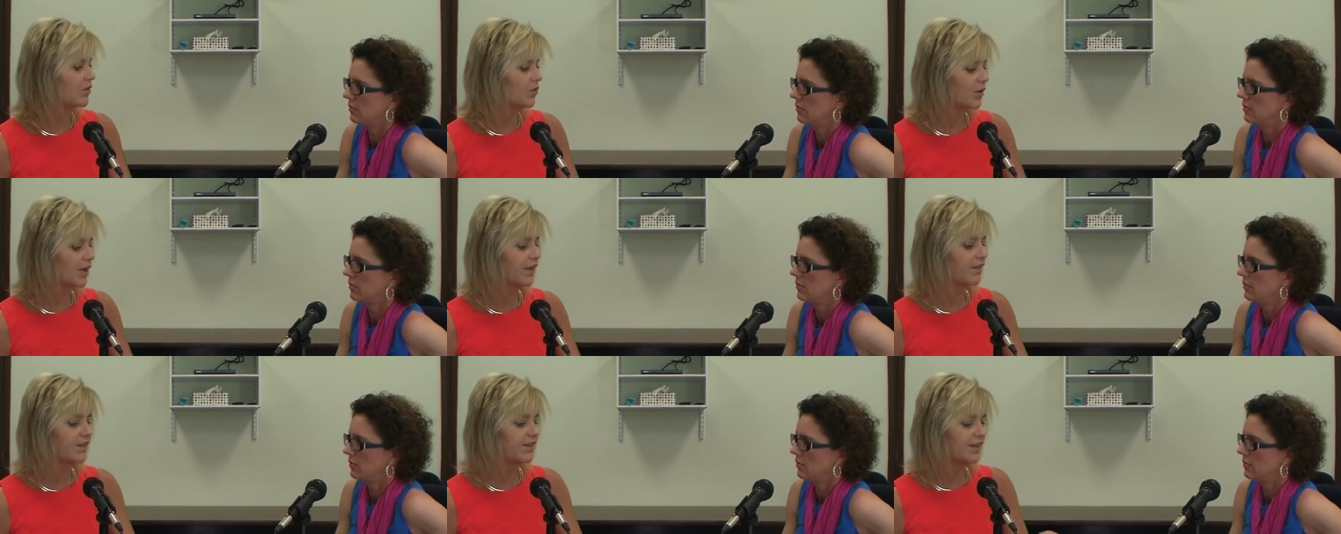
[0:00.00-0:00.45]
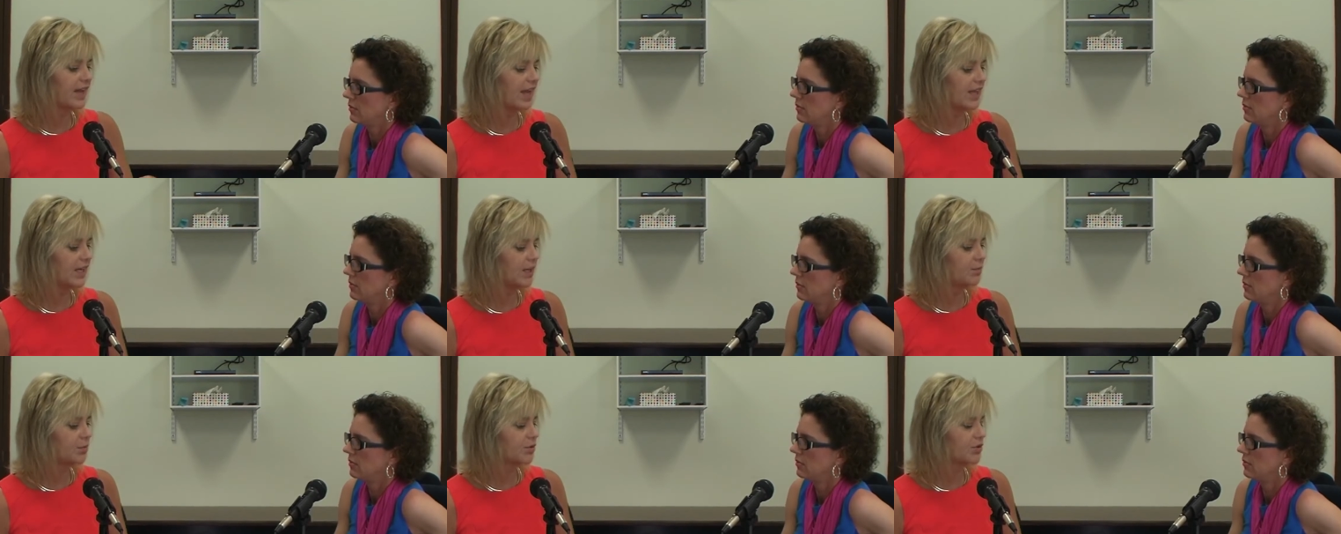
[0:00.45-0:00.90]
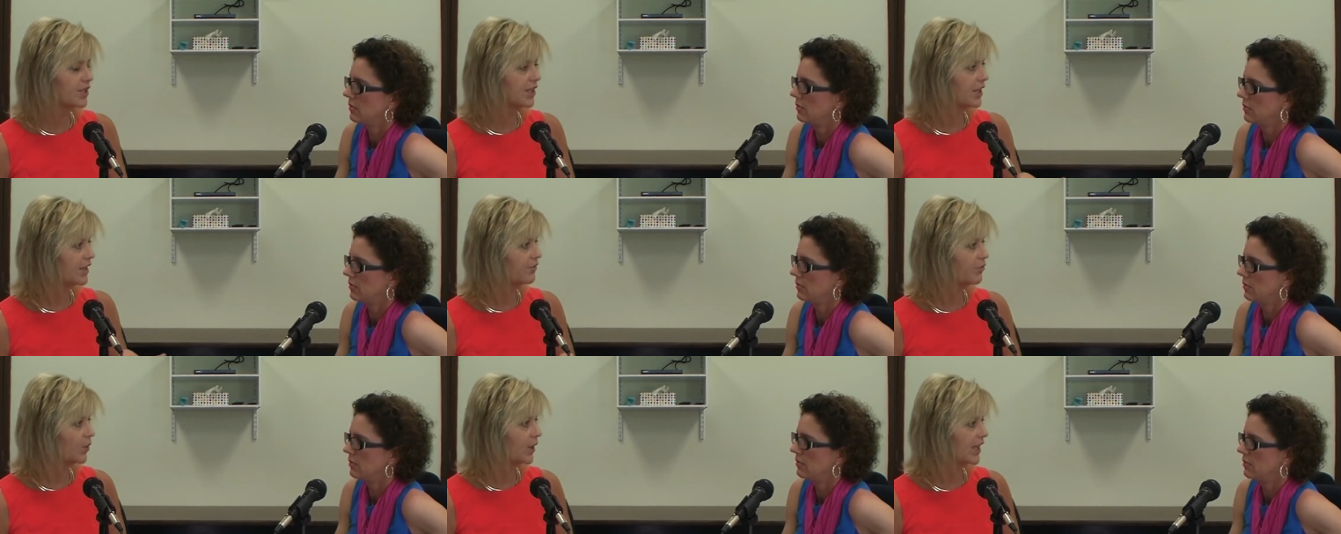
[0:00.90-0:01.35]
Speaker 1: They'll give us
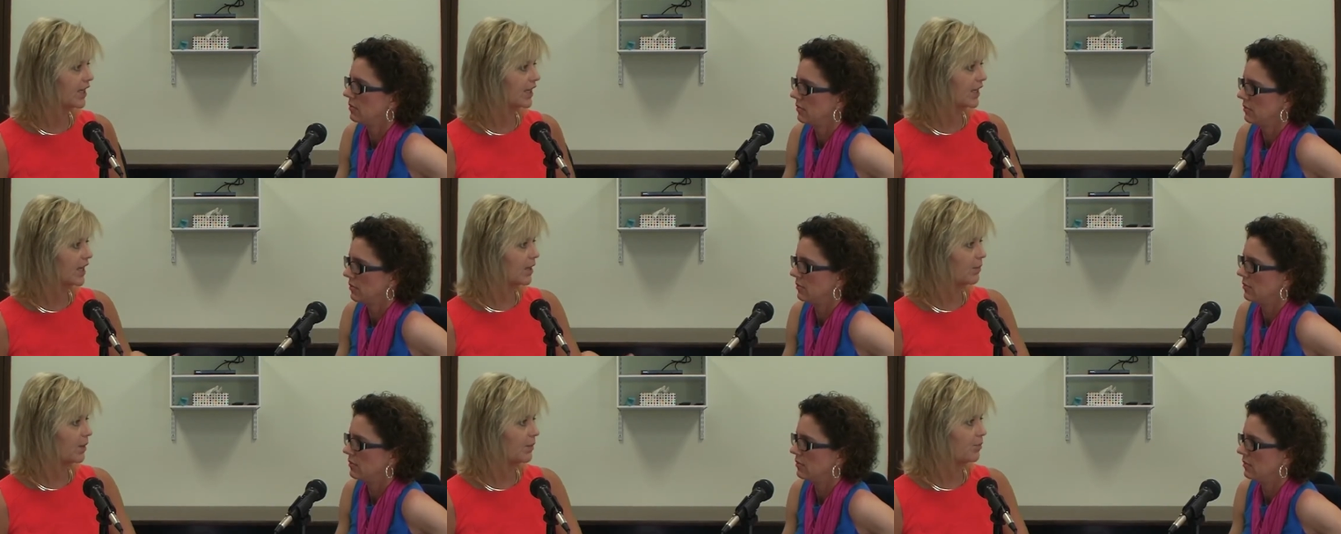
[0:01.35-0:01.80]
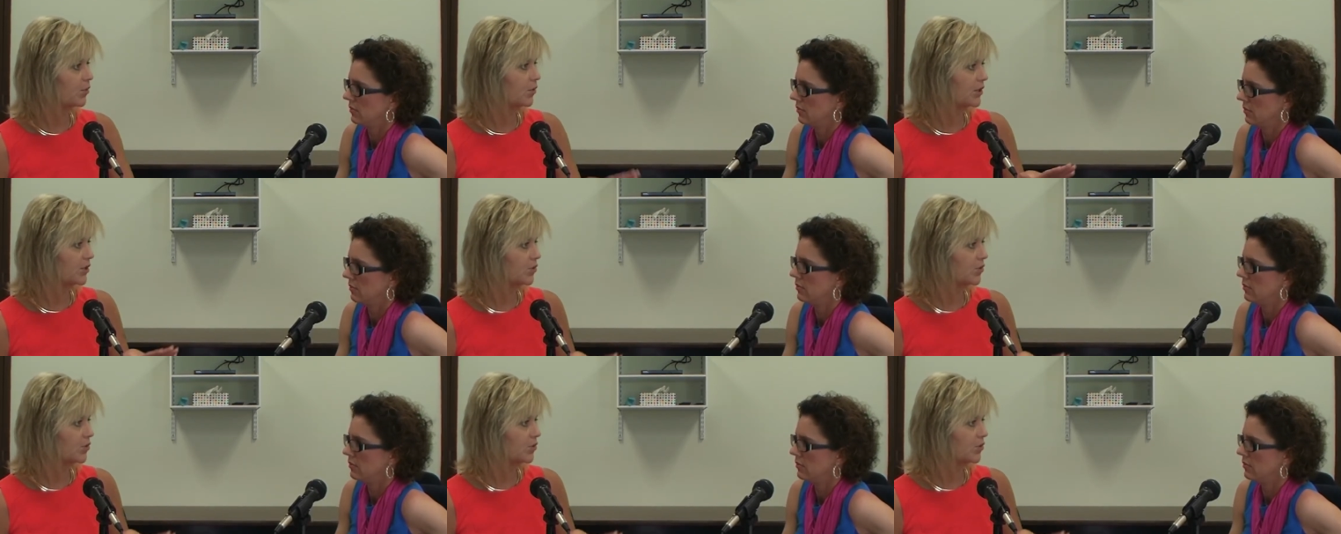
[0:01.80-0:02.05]
80% if we can come up with